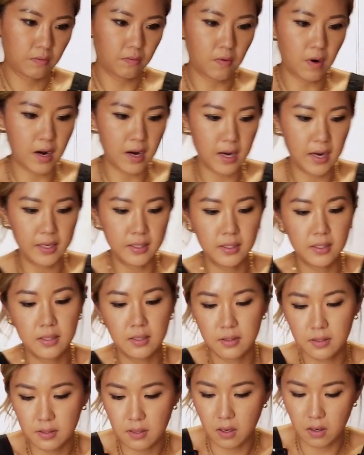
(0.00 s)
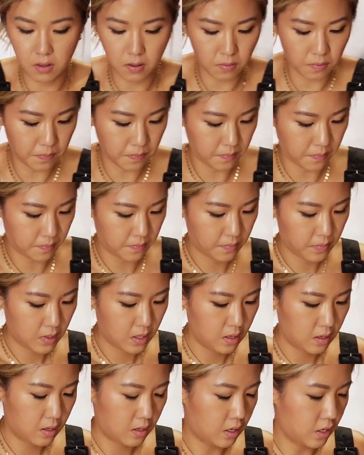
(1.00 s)
Right, so
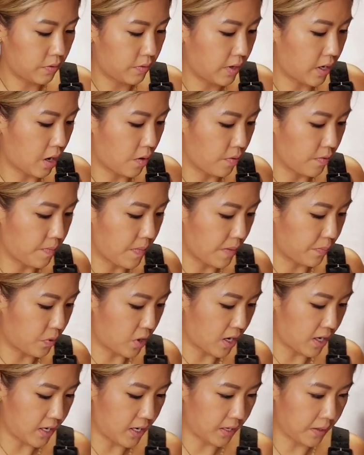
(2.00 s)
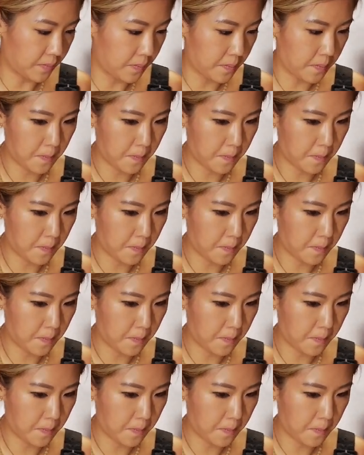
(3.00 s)
here we go with my breading.